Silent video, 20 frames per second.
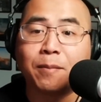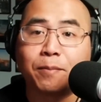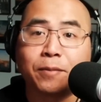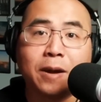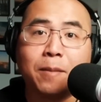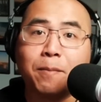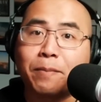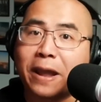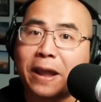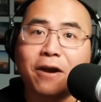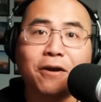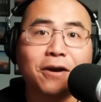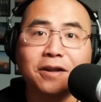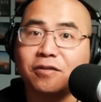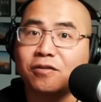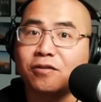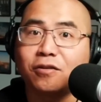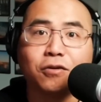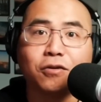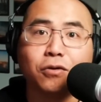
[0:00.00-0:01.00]
Compare
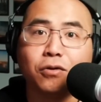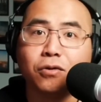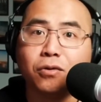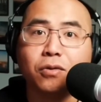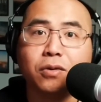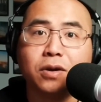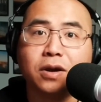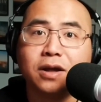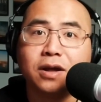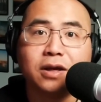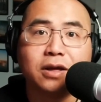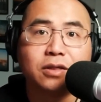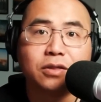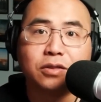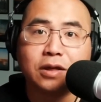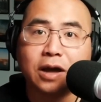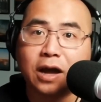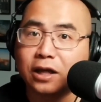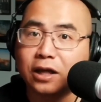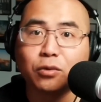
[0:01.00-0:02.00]
it to
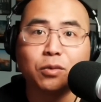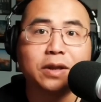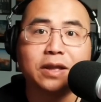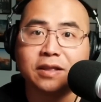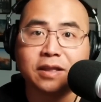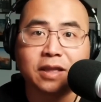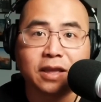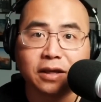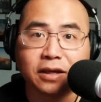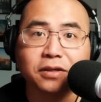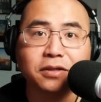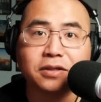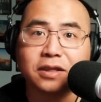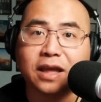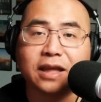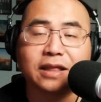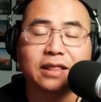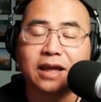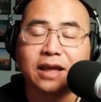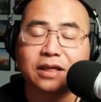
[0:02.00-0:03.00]
the Halloween Kills,
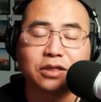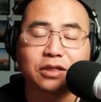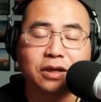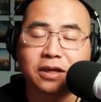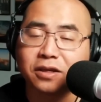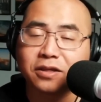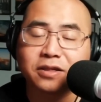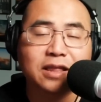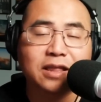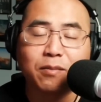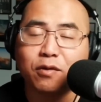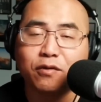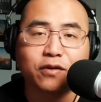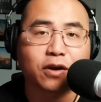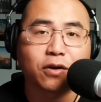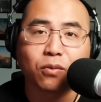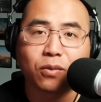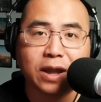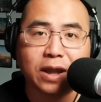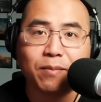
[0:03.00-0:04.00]
and like the kills in that movie
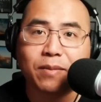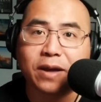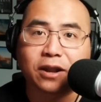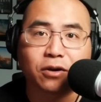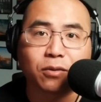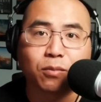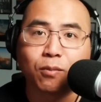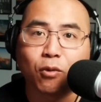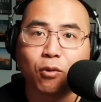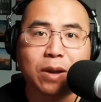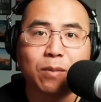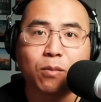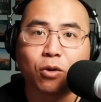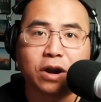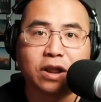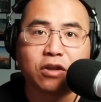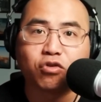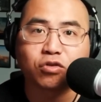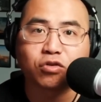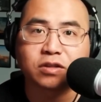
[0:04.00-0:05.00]
are way better, way
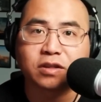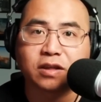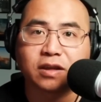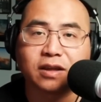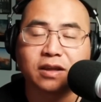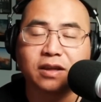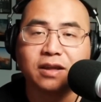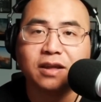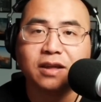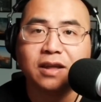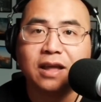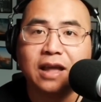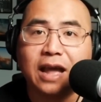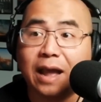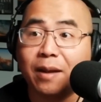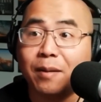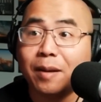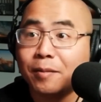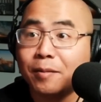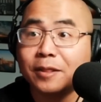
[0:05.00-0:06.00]
more interesting.
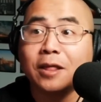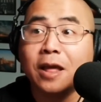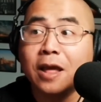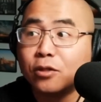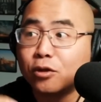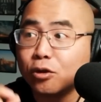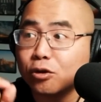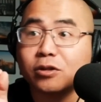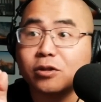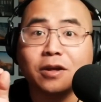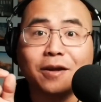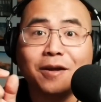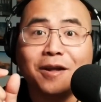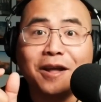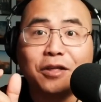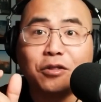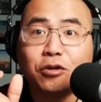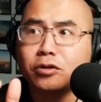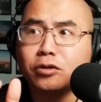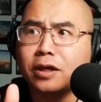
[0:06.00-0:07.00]
I mean,
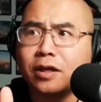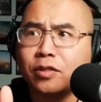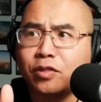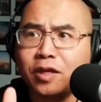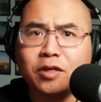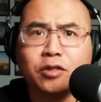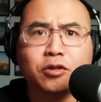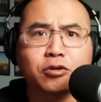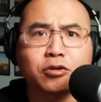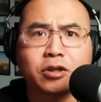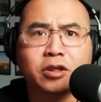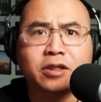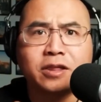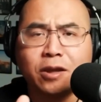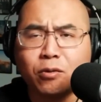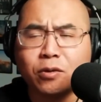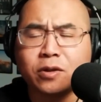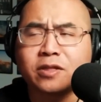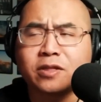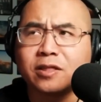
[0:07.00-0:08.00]
I think there's a
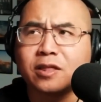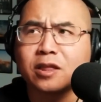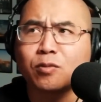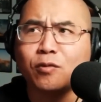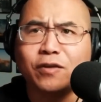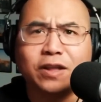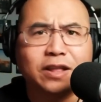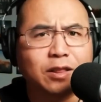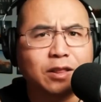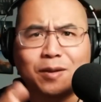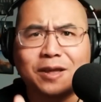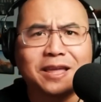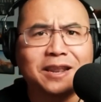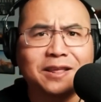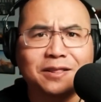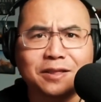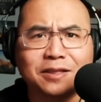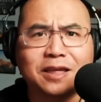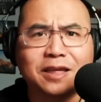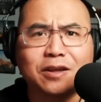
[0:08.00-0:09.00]
sequence in this movie at the
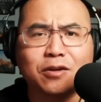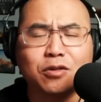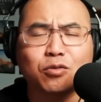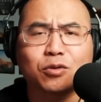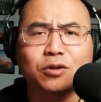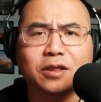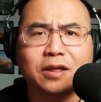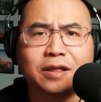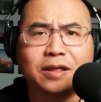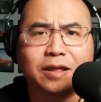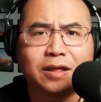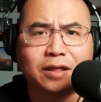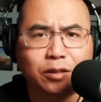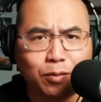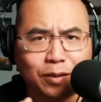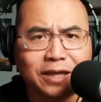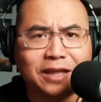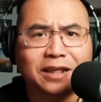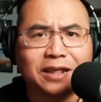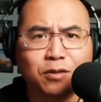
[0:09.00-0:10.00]
beginning of the sequence where at the
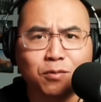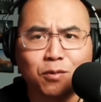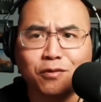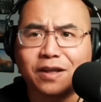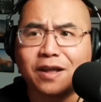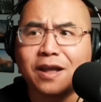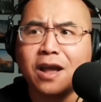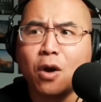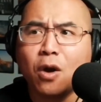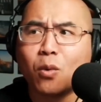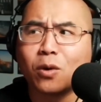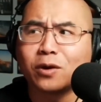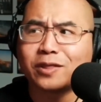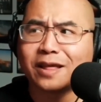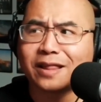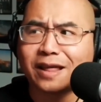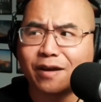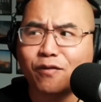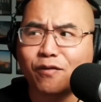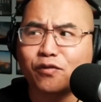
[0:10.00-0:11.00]
beginning of the movie where
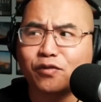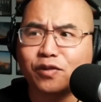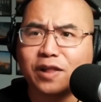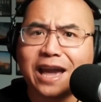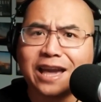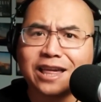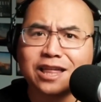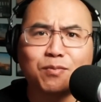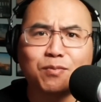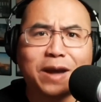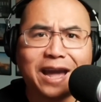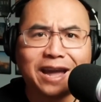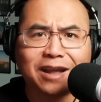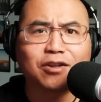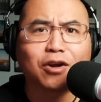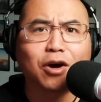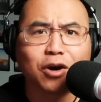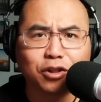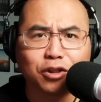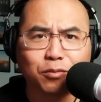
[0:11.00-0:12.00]
they like flash back
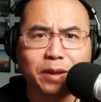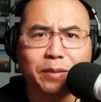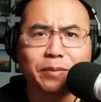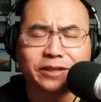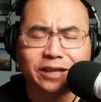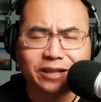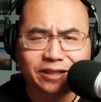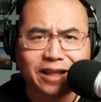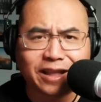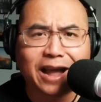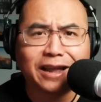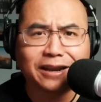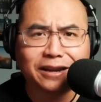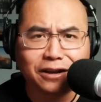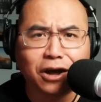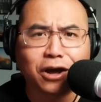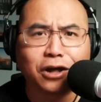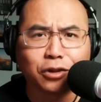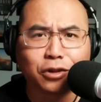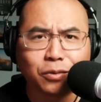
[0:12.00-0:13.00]
to all the people that died in
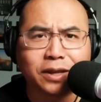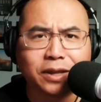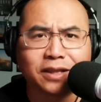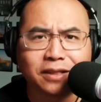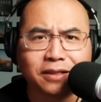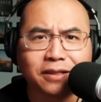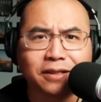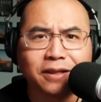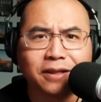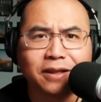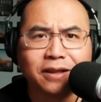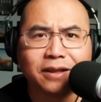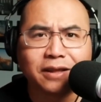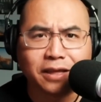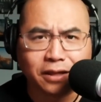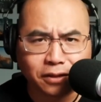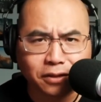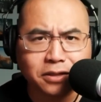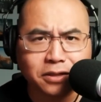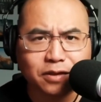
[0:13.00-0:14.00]
Halloween
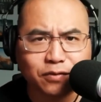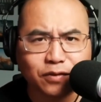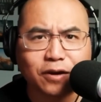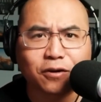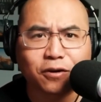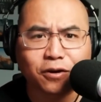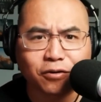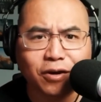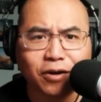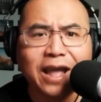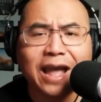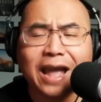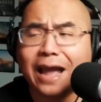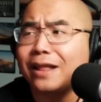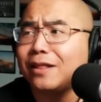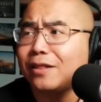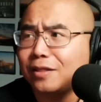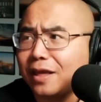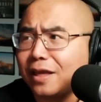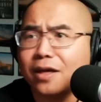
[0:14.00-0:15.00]
Kills, if I recall correctly.
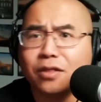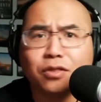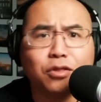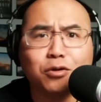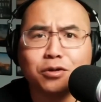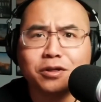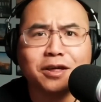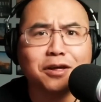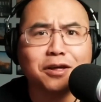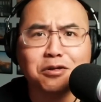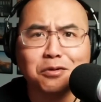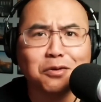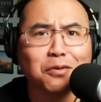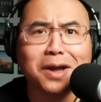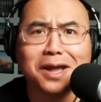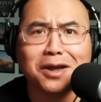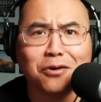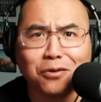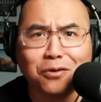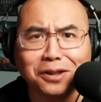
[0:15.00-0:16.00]
And those kills were
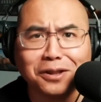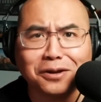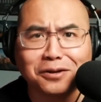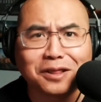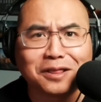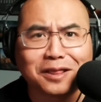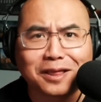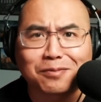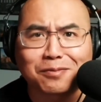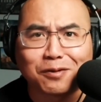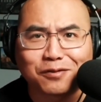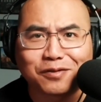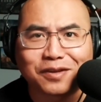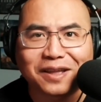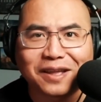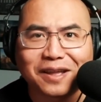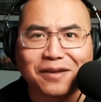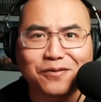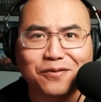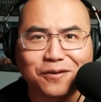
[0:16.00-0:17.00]
way cooler than this movie,
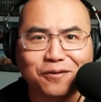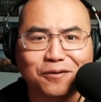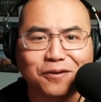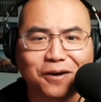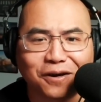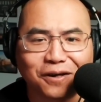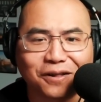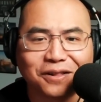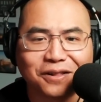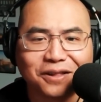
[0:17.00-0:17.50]
if you recall.